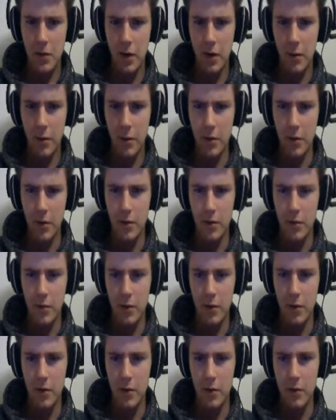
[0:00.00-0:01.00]
Okay, we're good.
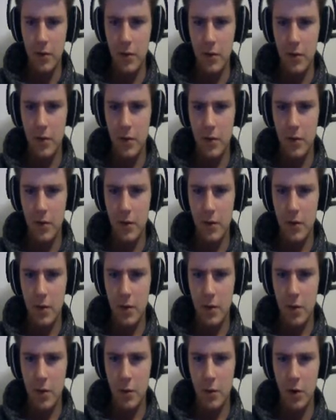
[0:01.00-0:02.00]
We're good.
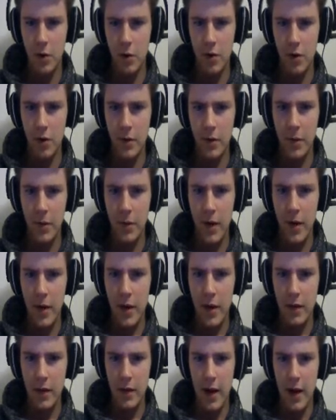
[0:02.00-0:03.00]
We're good.
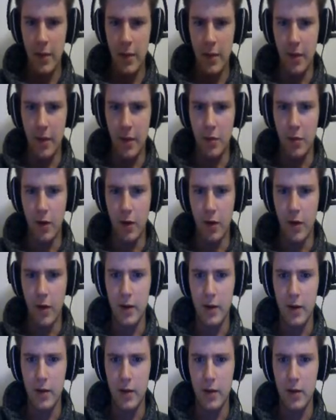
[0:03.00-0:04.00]
That made
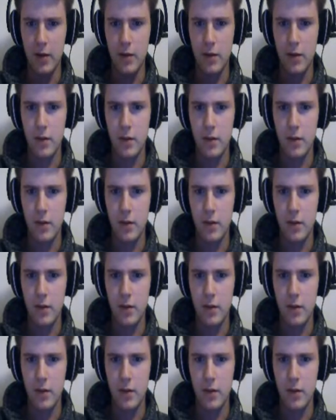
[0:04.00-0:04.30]
progress.